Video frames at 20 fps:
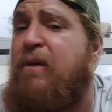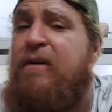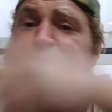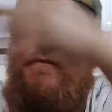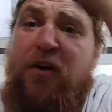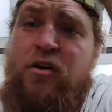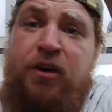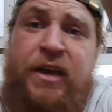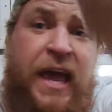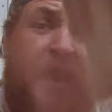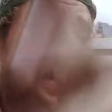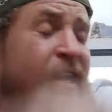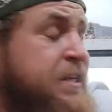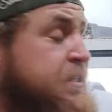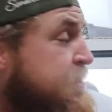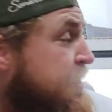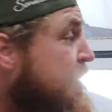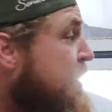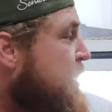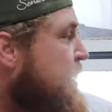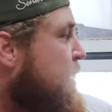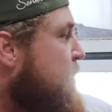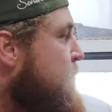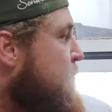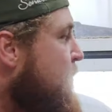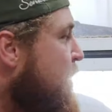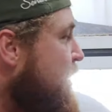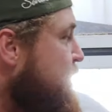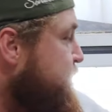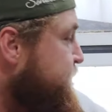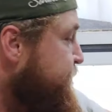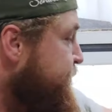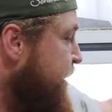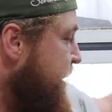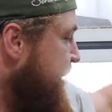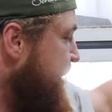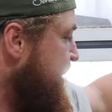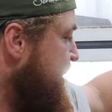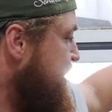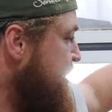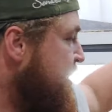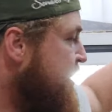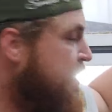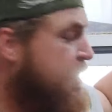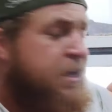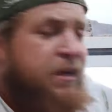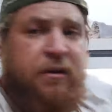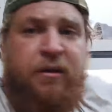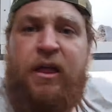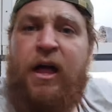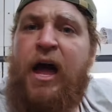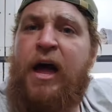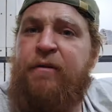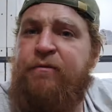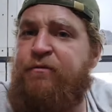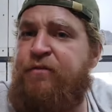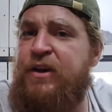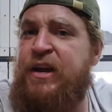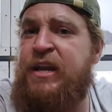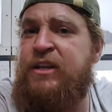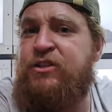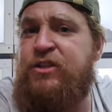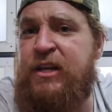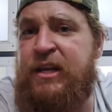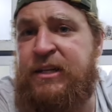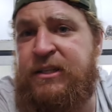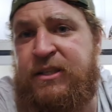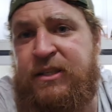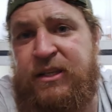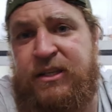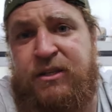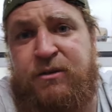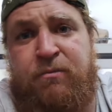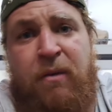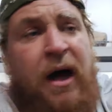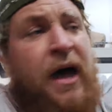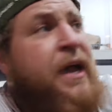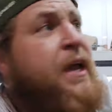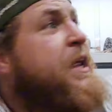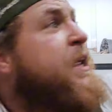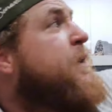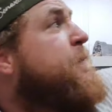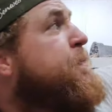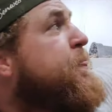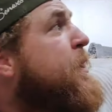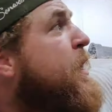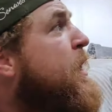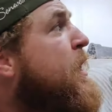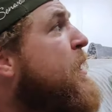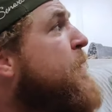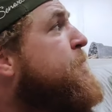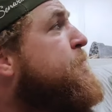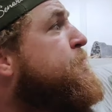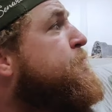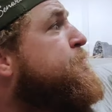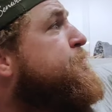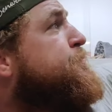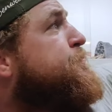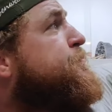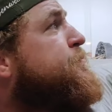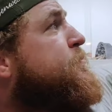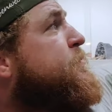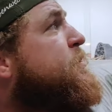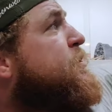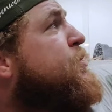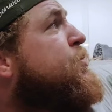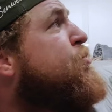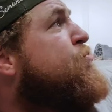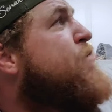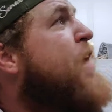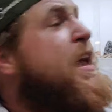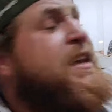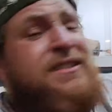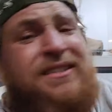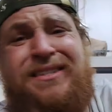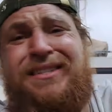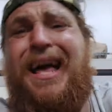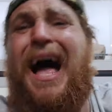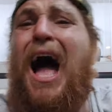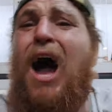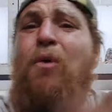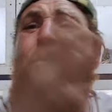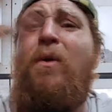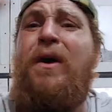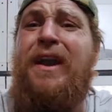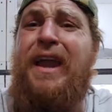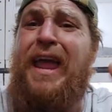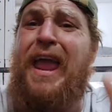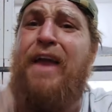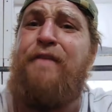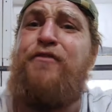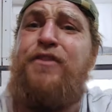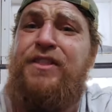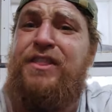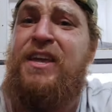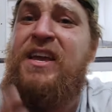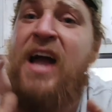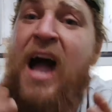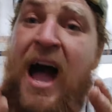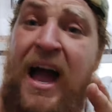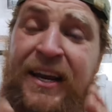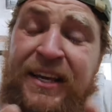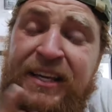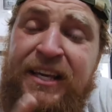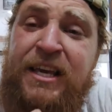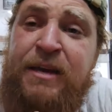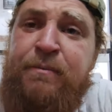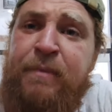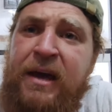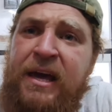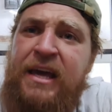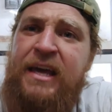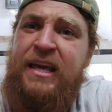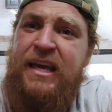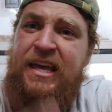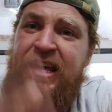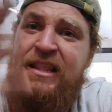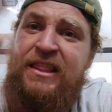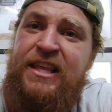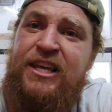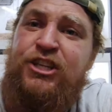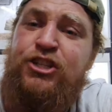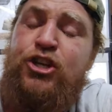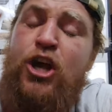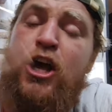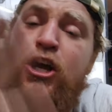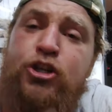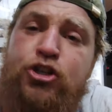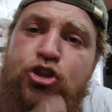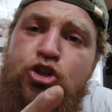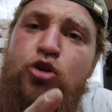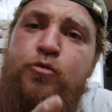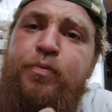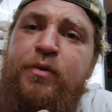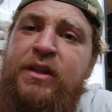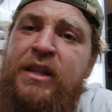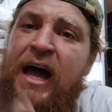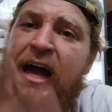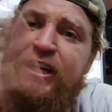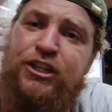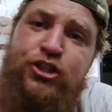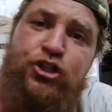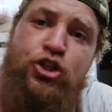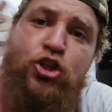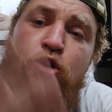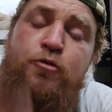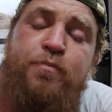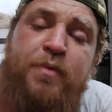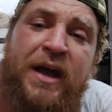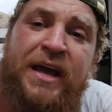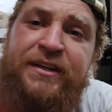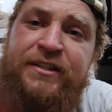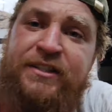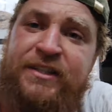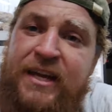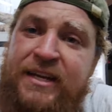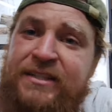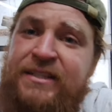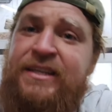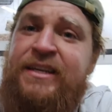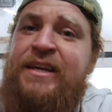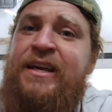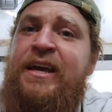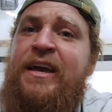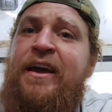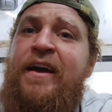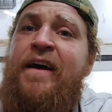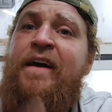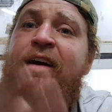my Vogelis, my freaking Venensilensis, my Cerastes. I want everything I keep in these super light, super aesthetic